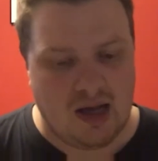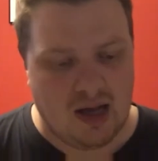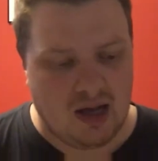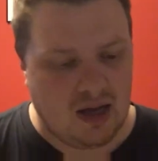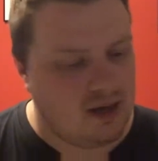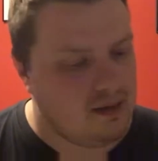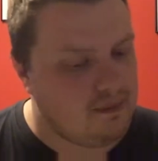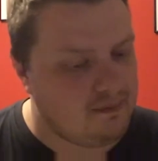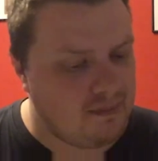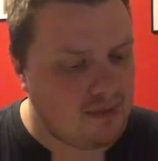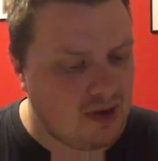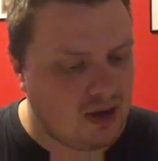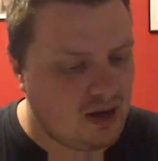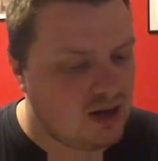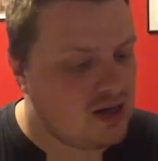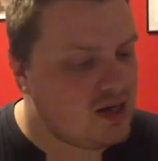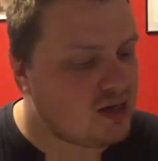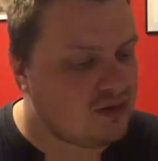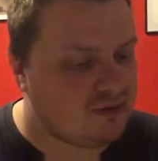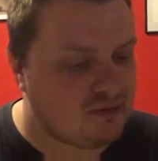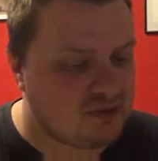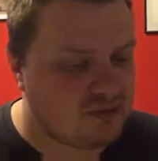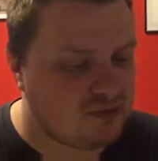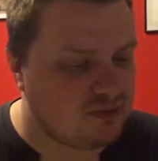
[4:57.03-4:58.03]
I
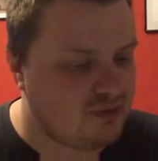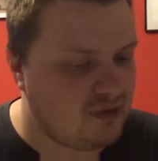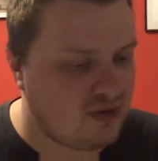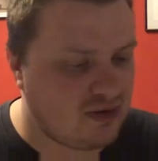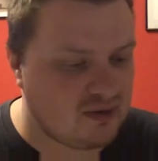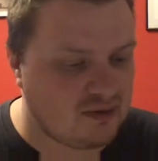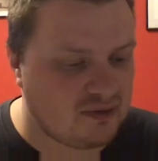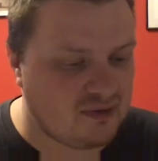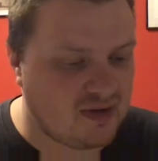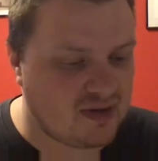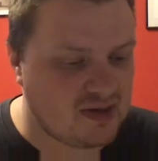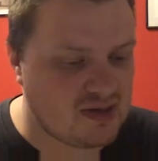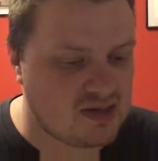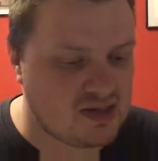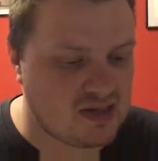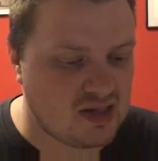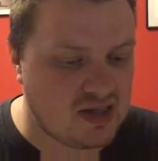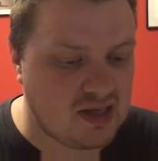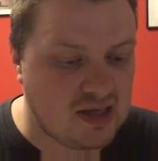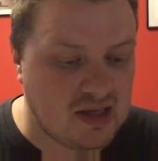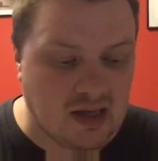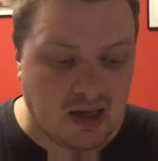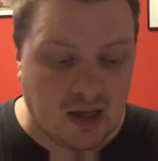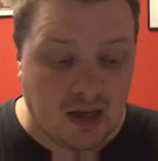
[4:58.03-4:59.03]
loved Final
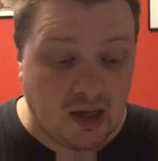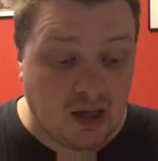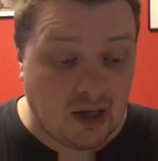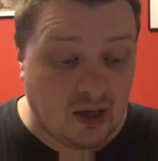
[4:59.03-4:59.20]
Fantasy.